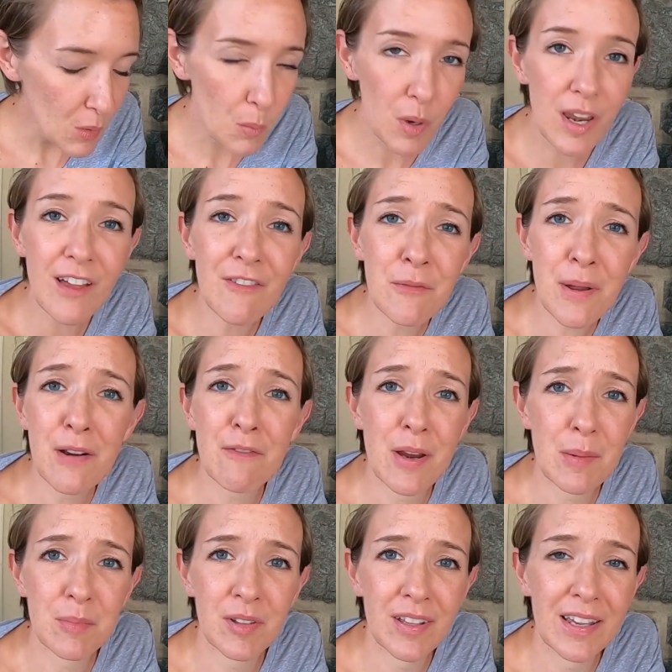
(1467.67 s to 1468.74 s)
Well, enough of my
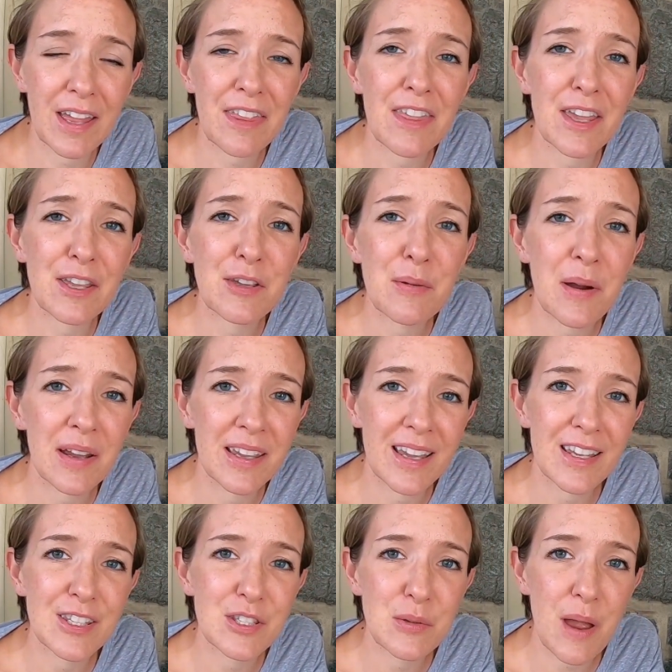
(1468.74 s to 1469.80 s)
rambling. Thank you
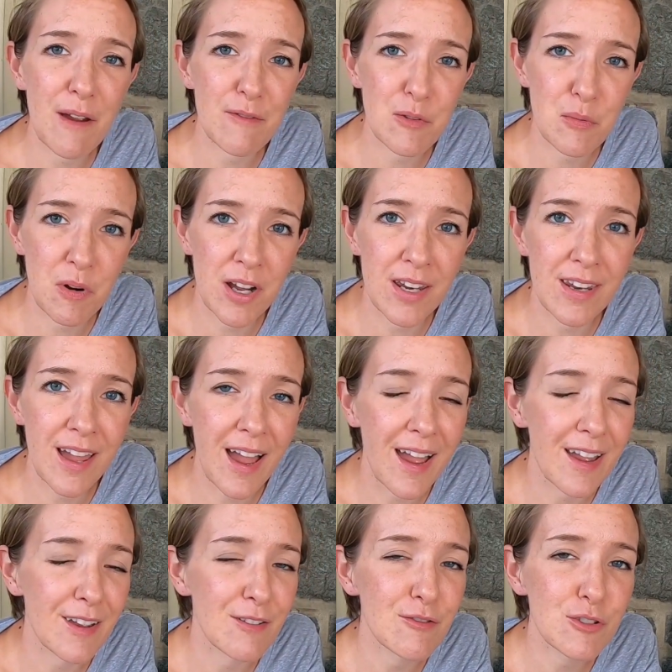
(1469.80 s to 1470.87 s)
again to everyone.
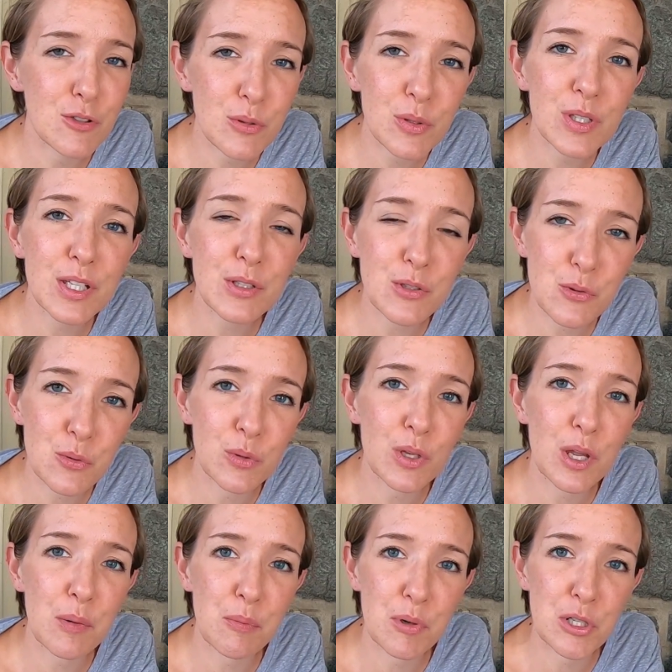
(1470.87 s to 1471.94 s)
I truly,
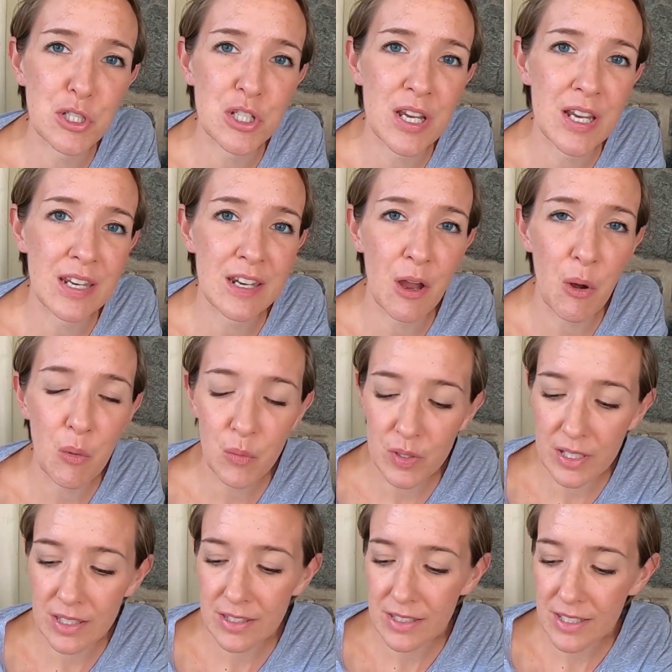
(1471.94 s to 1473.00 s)
truly appreciate not
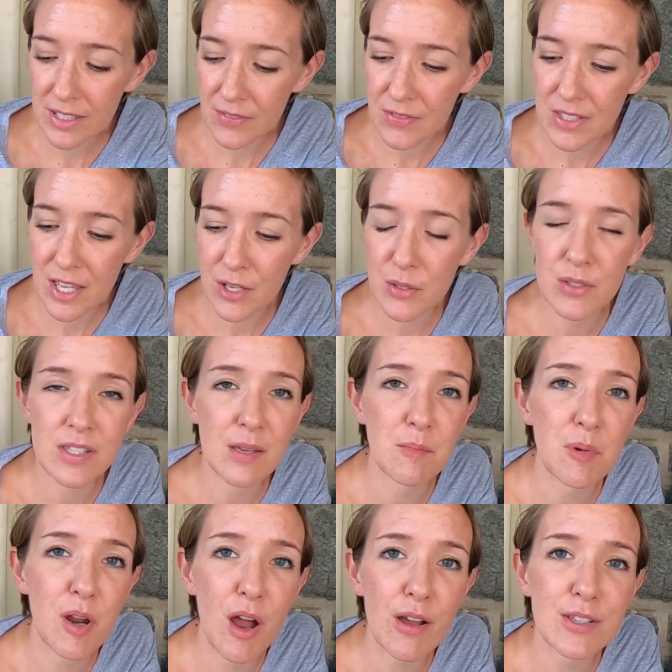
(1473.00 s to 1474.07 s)
only the gifts that you send,
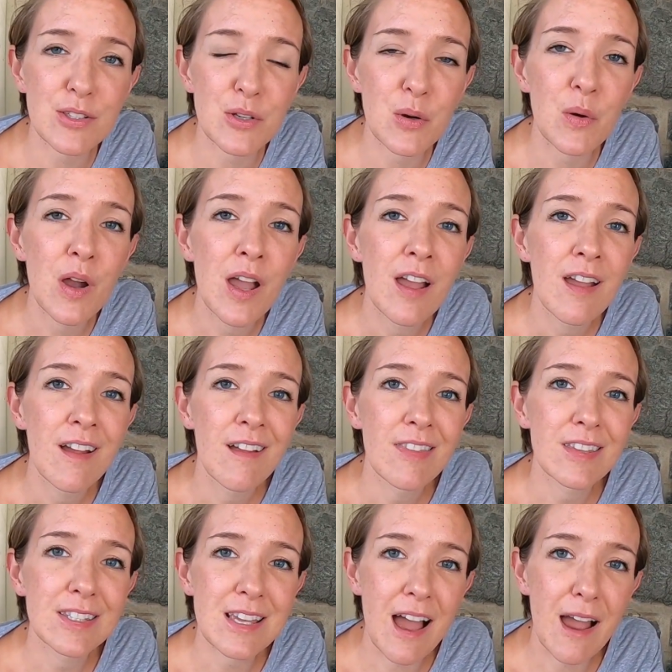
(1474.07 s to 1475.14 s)
but also
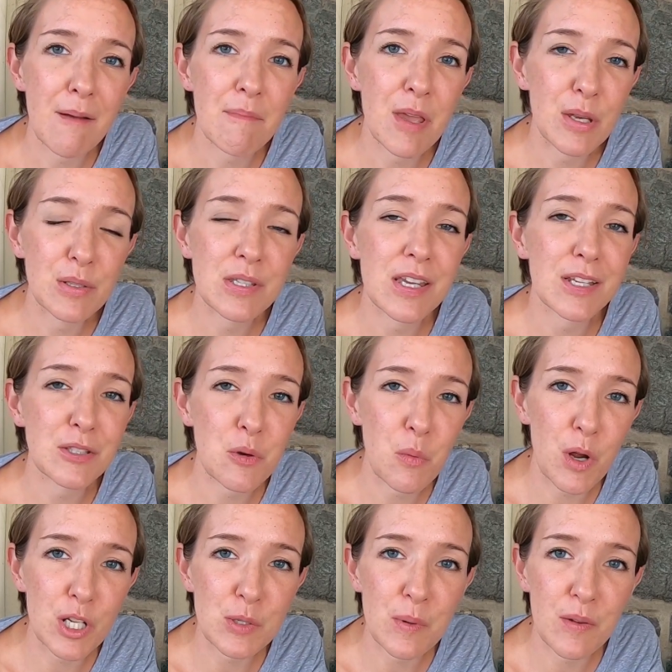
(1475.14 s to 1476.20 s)
the time that you take to
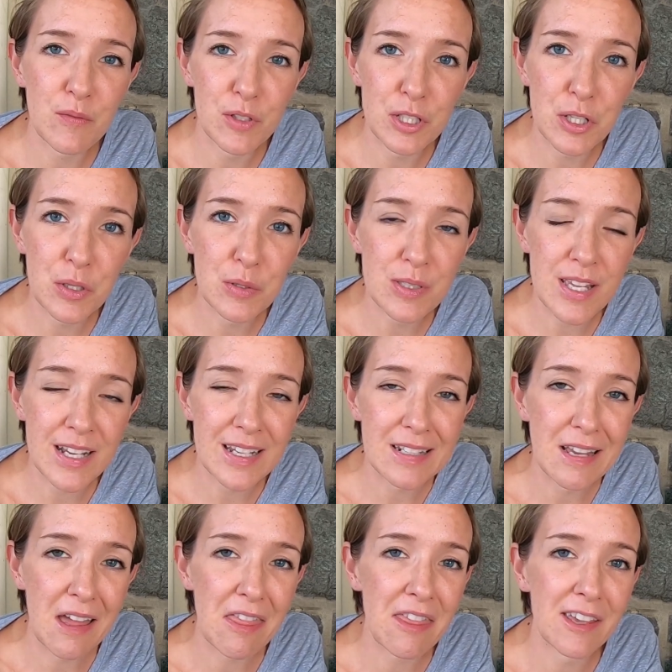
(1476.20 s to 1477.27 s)
watch my videos. I
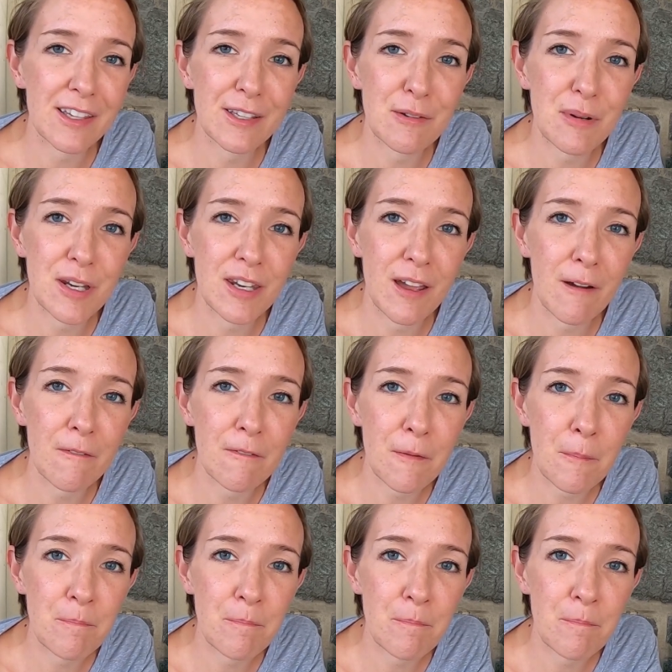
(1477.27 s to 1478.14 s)
cannot thank you enough.